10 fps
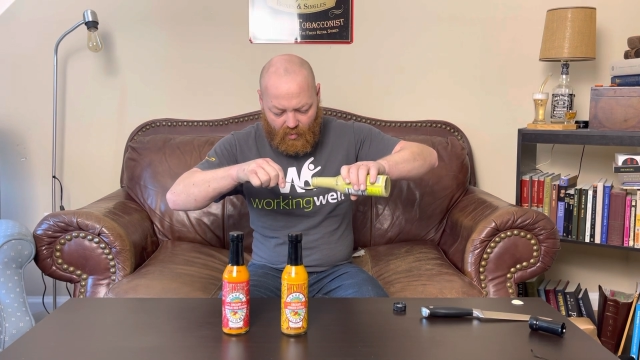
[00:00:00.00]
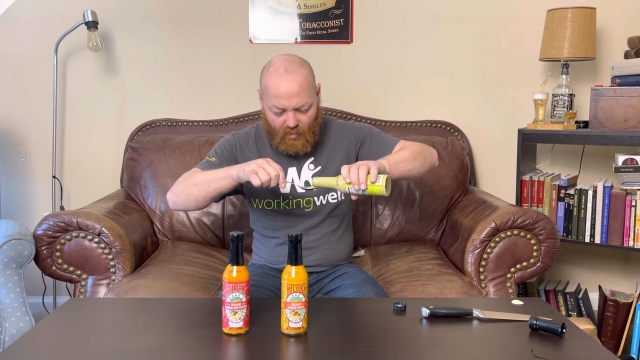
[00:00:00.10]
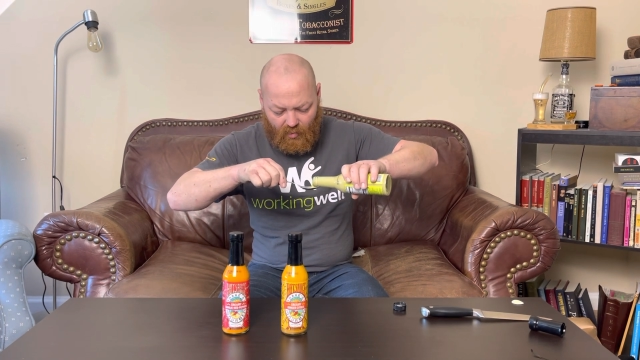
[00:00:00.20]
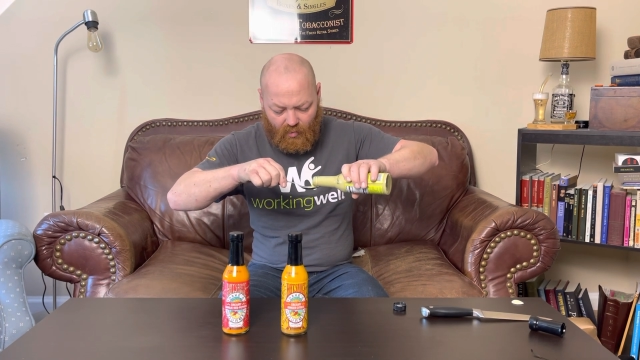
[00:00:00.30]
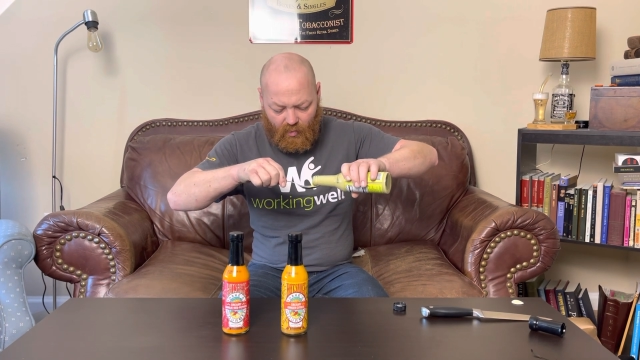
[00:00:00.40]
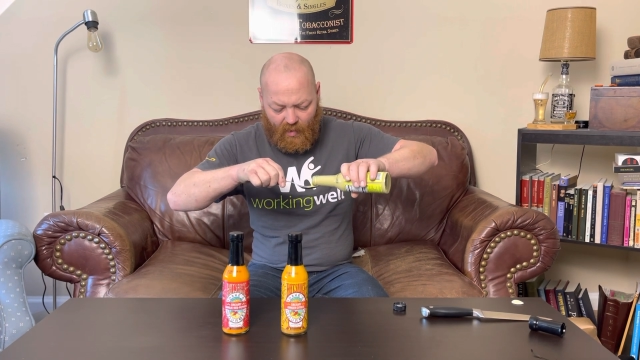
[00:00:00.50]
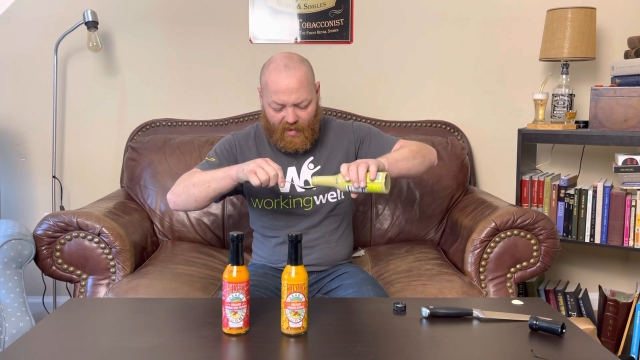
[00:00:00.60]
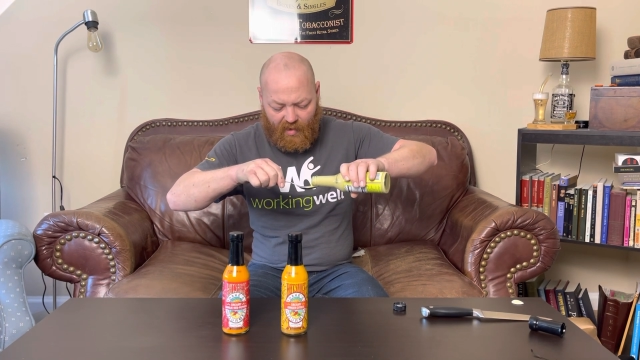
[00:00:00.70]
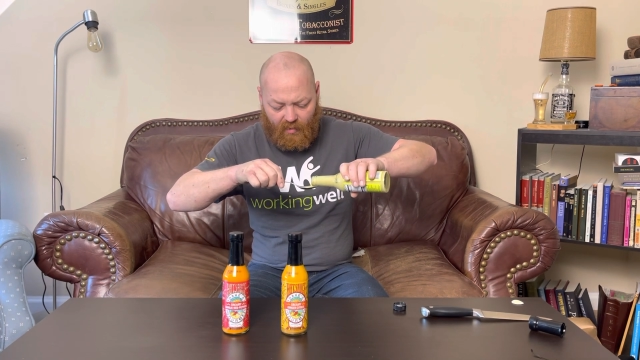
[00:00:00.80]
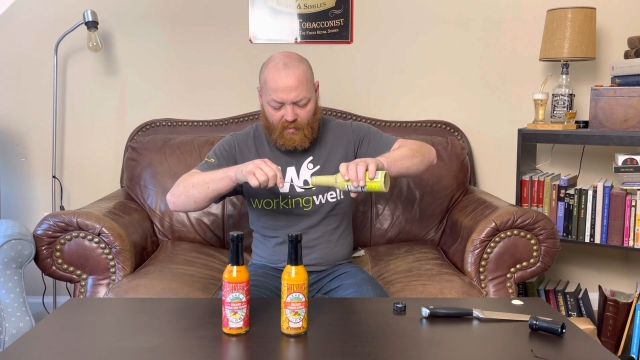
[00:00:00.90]
Ooh,
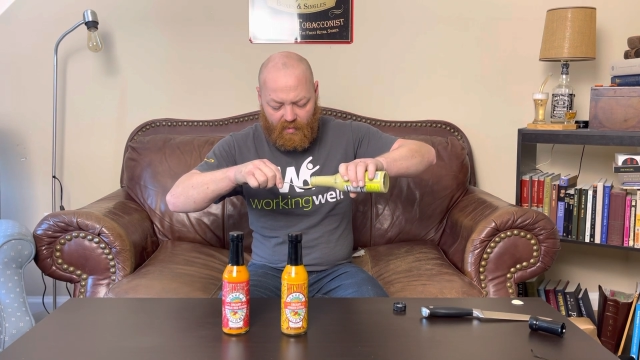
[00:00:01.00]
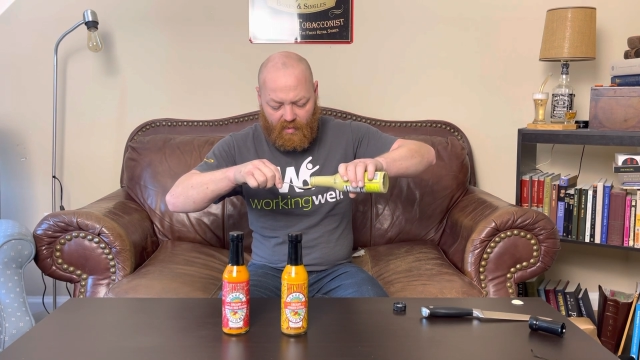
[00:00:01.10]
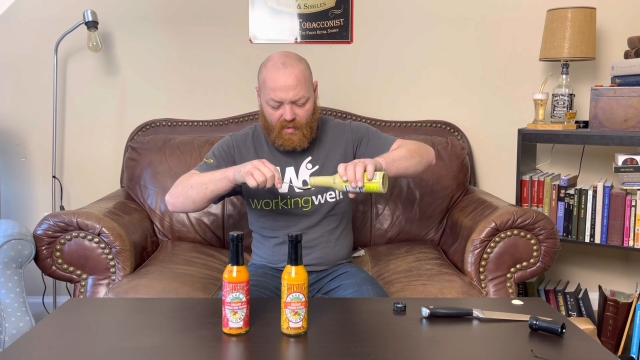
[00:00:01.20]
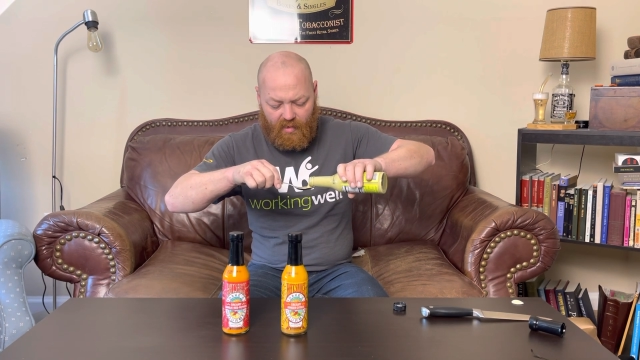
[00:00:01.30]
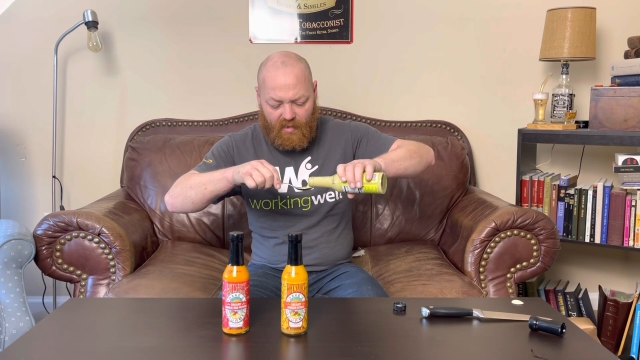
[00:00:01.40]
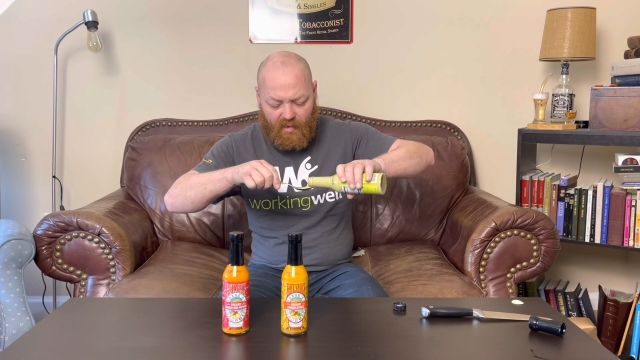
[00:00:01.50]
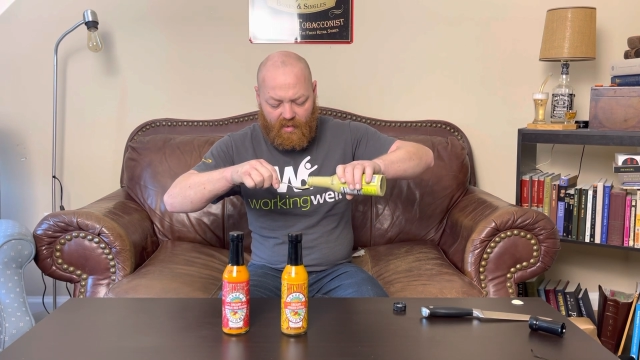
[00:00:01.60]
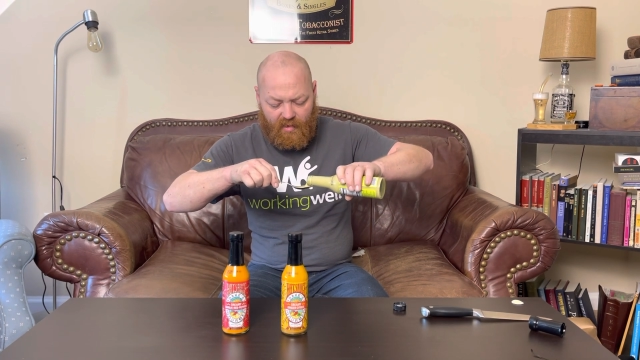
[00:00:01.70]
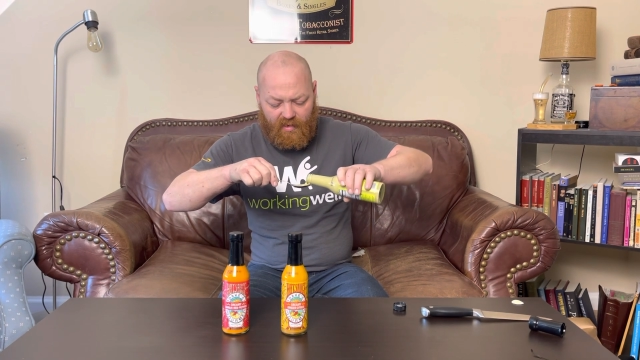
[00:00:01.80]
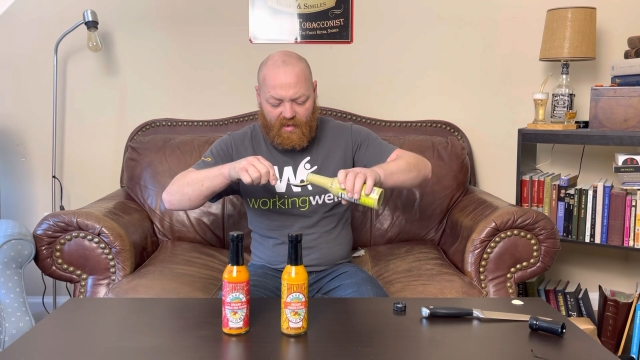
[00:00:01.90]
wow.
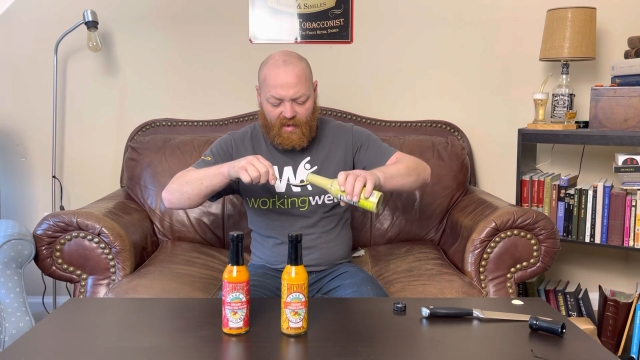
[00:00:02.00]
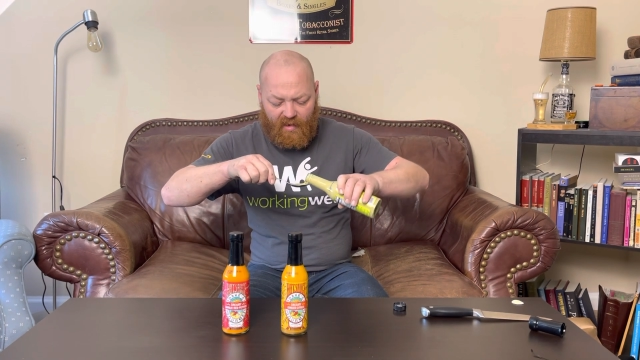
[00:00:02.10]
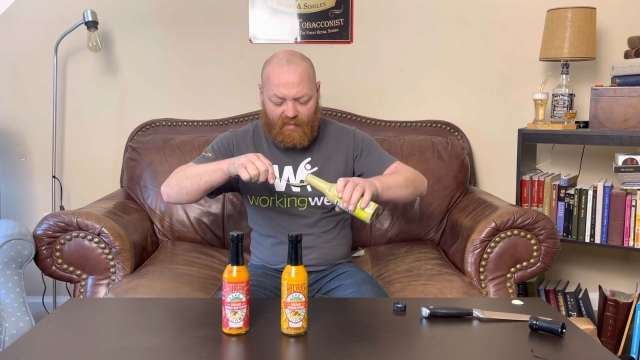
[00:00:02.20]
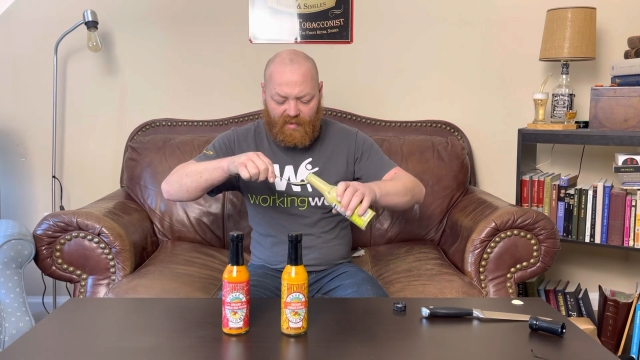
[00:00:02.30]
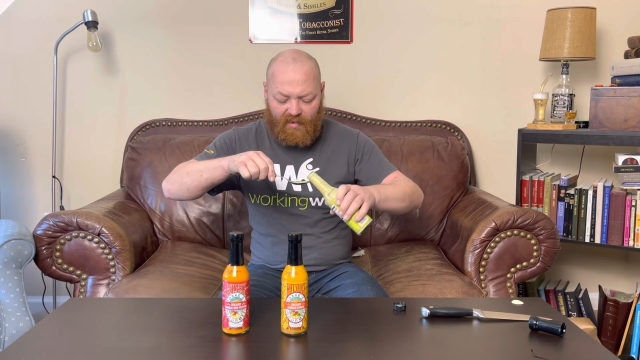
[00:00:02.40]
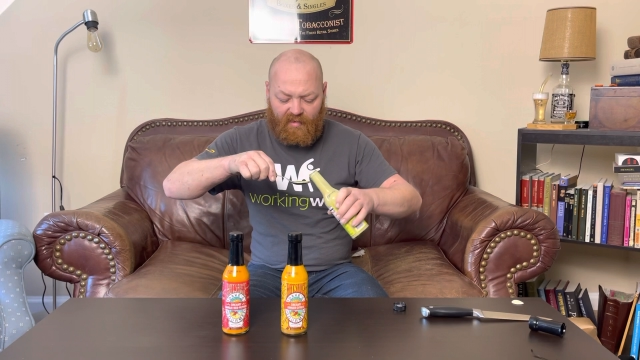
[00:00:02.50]
Yeah, I mean,